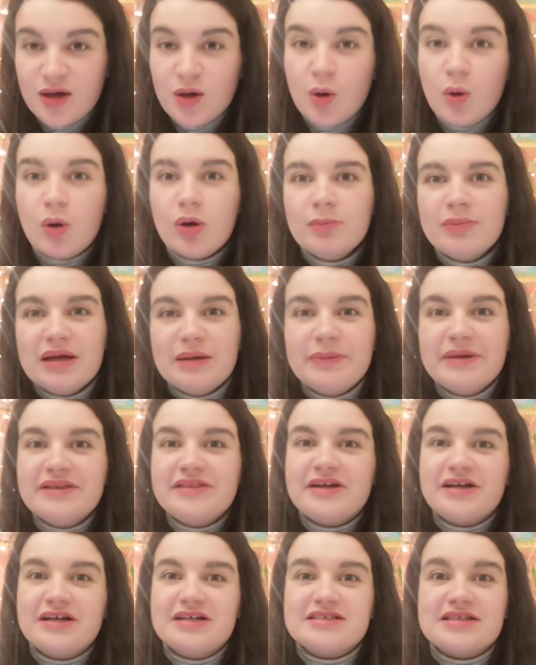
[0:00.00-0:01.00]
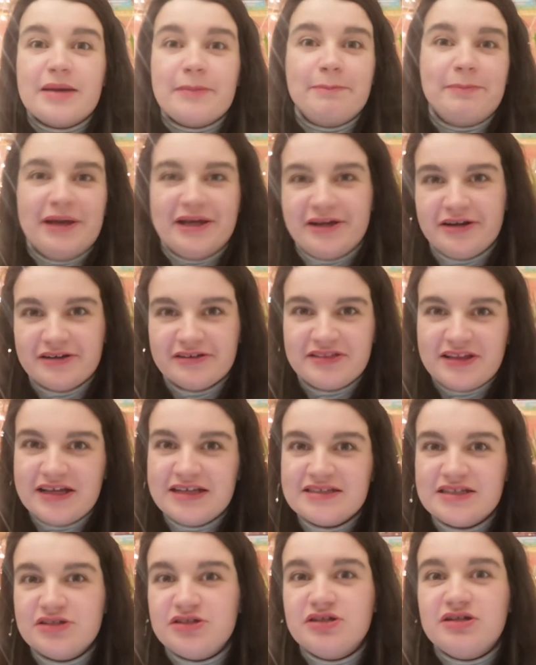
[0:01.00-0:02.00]
Or maybe there's bigger
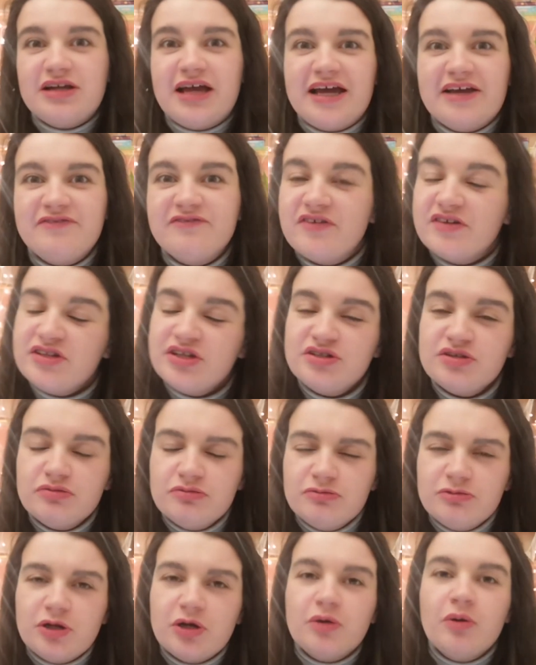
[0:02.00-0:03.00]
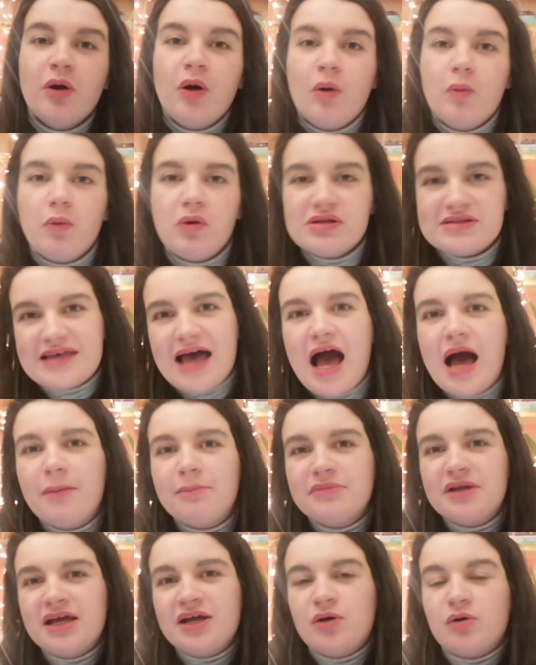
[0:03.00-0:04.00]
things in your life and you don't know what's
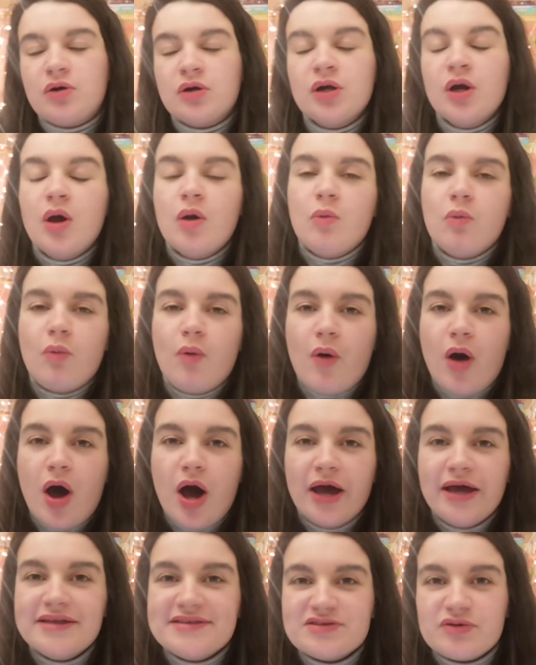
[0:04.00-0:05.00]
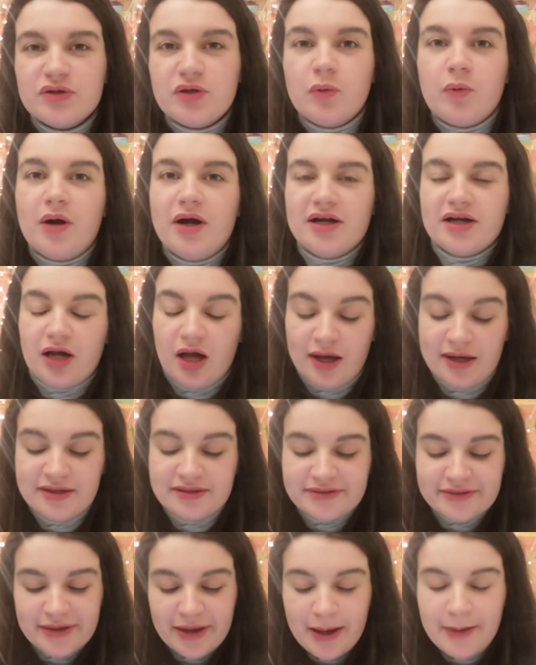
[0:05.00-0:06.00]
happening or how it's going to work out.
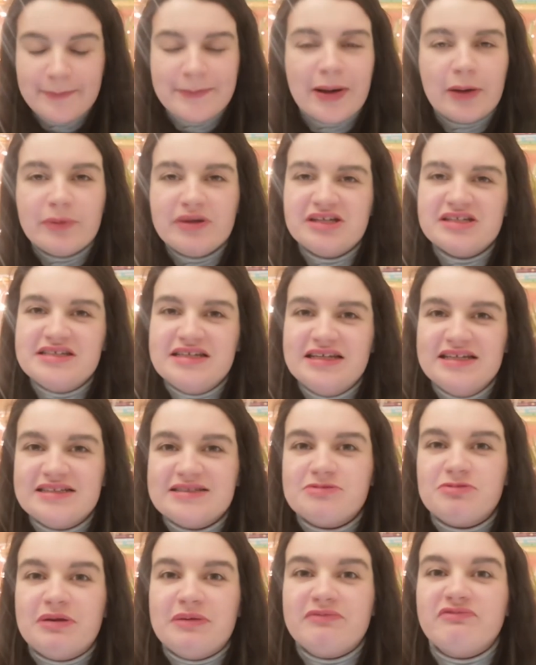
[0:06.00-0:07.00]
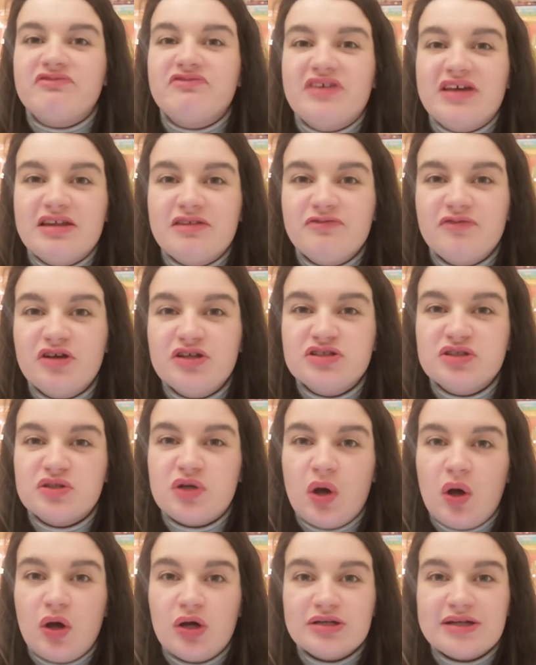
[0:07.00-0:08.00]
But we just need to remain faithful to
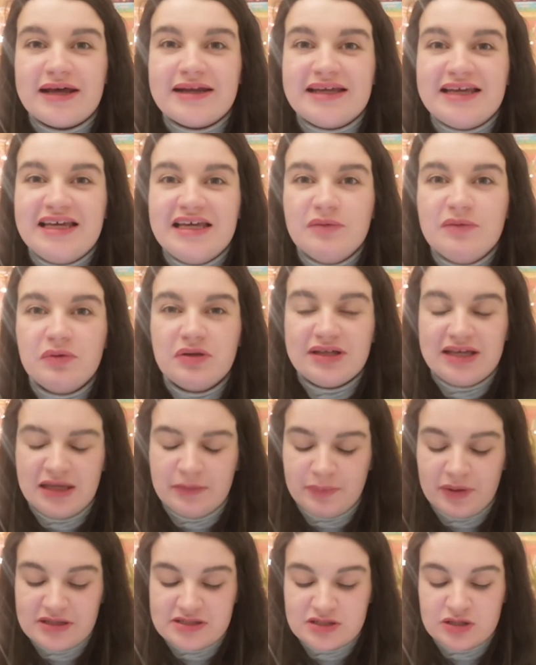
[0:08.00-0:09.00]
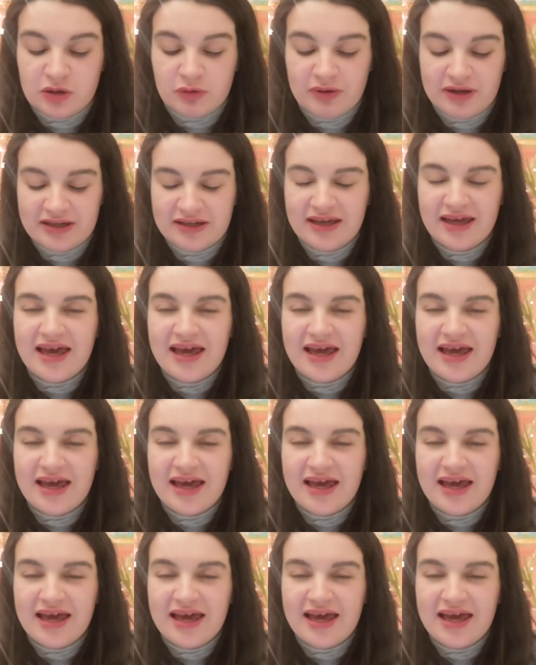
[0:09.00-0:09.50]
God and he will keep us going.